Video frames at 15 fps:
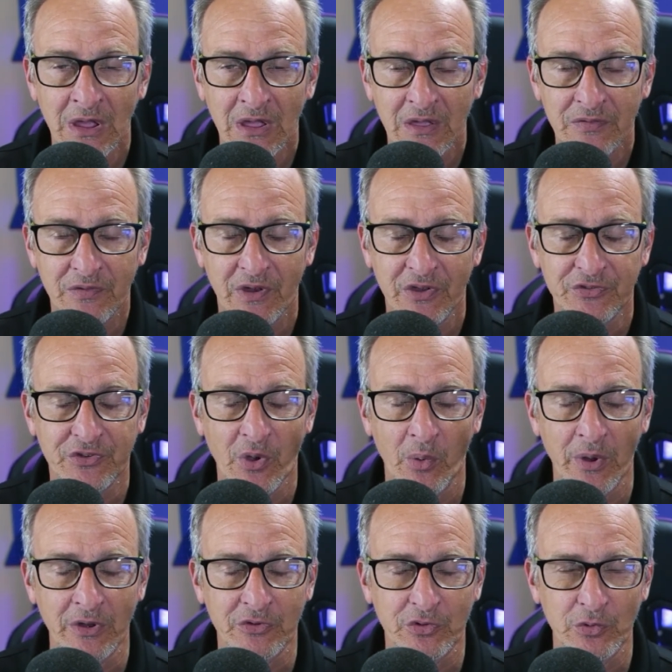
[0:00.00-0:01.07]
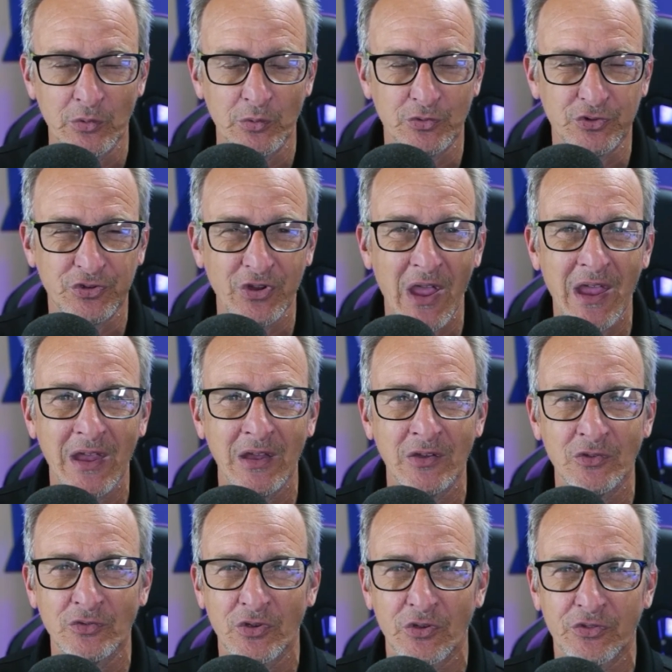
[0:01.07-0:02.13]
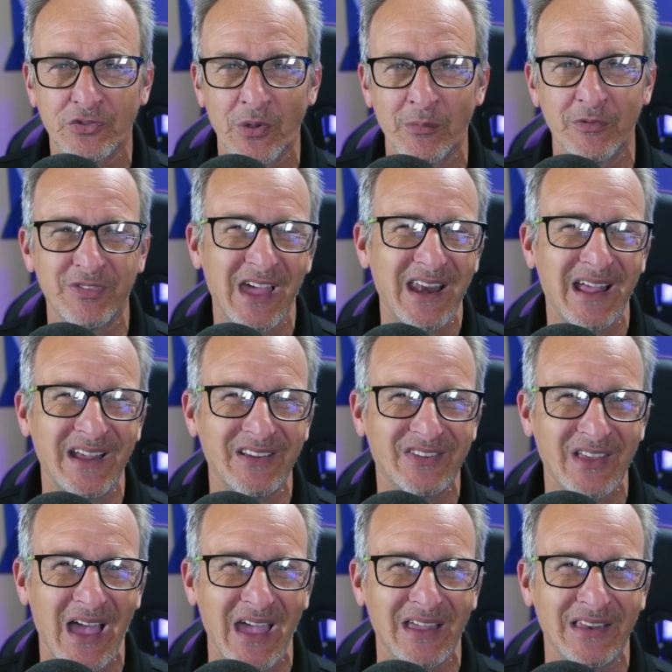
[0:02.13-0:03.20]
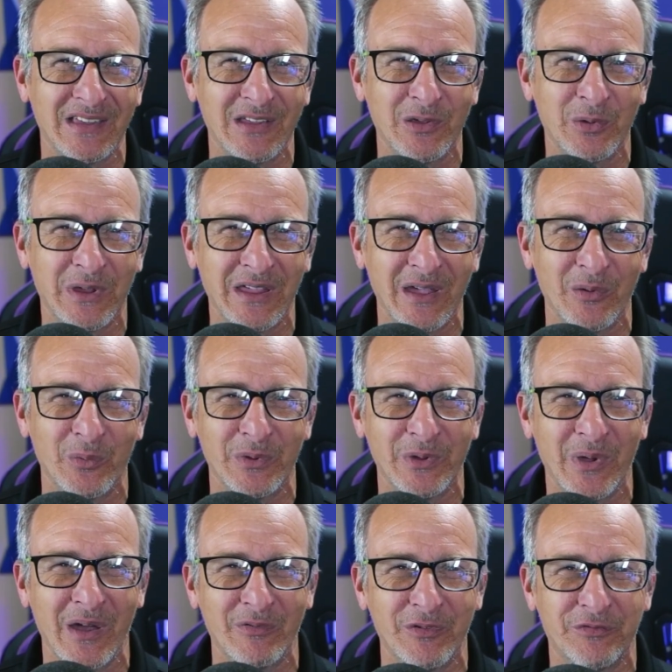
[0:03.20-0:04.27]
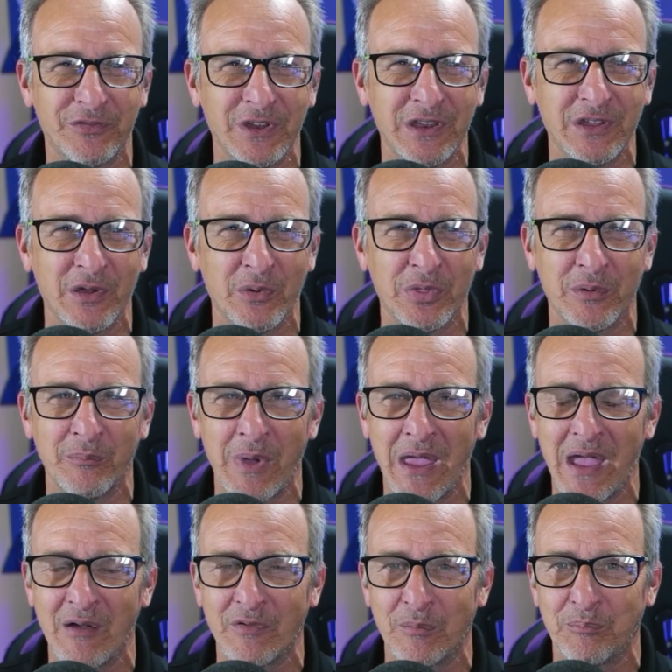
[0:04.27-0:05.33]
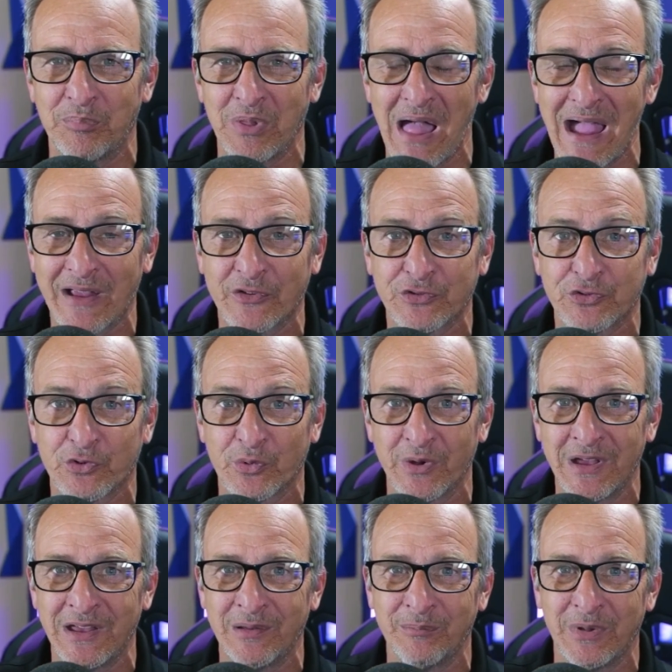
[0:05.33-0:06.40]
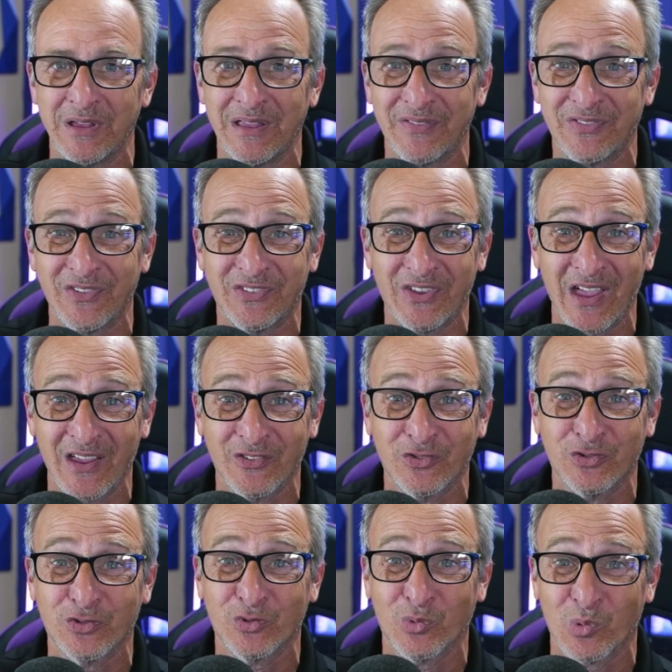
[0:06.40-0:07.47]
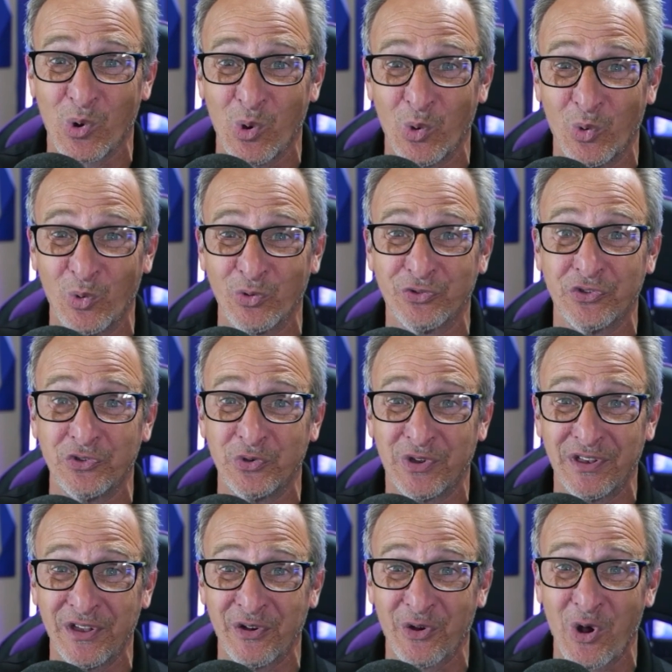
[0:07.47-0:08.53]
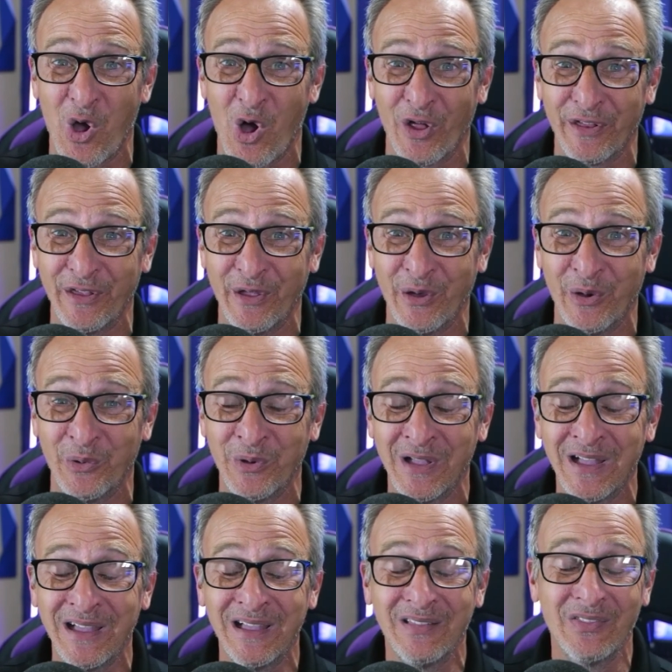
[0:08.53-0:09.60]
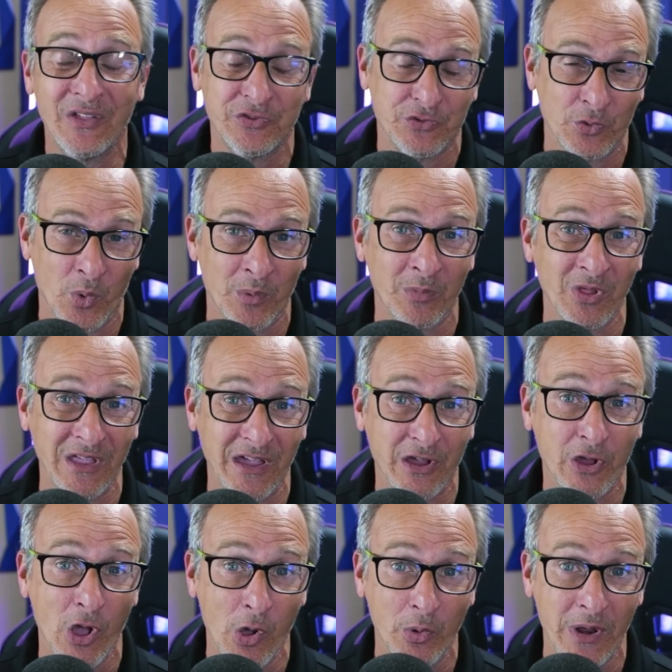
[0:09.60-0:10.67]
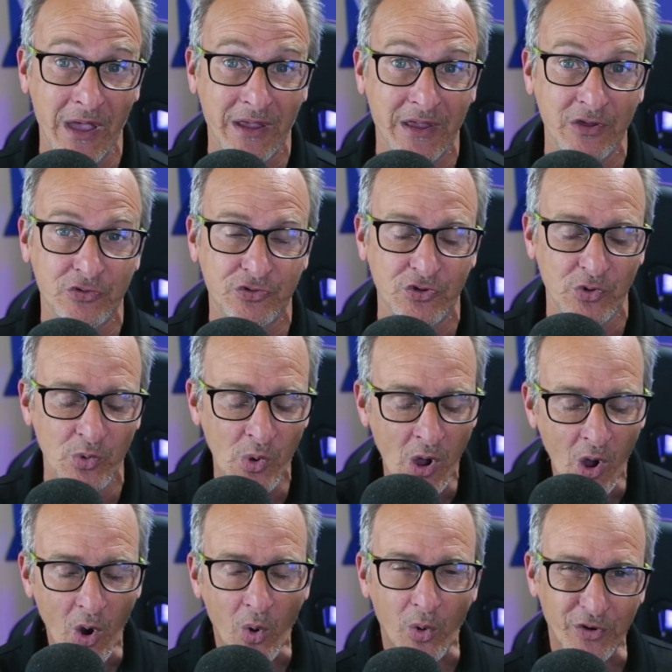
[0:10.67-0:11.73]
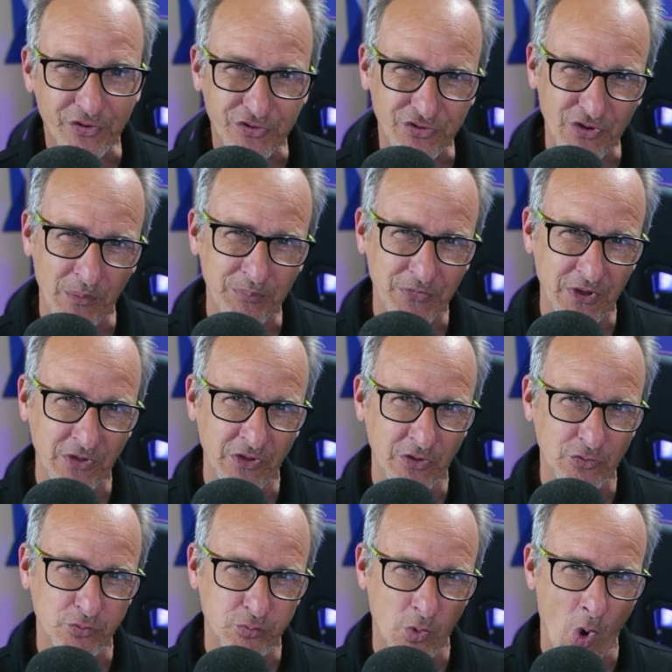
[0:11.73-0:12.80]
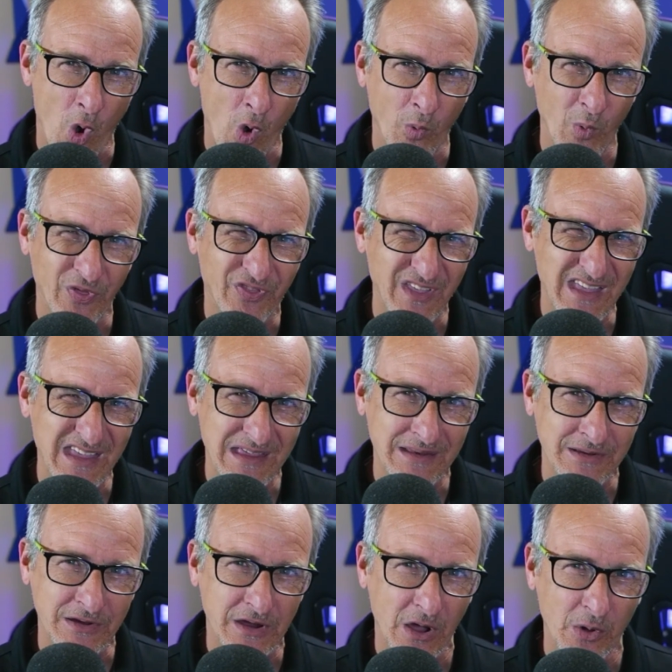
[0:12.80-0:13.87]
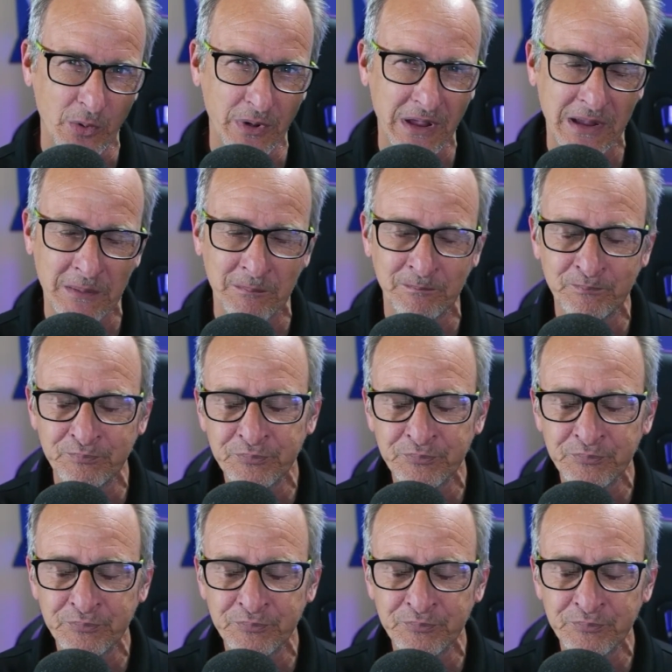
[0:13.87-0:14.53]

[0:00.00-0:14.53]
that is going to change some of that anxiety you get when you have a video that may have a black screen, but yet the text scrolls and you can hear audio. That's normally a codec issue or something is wrong with the encoding.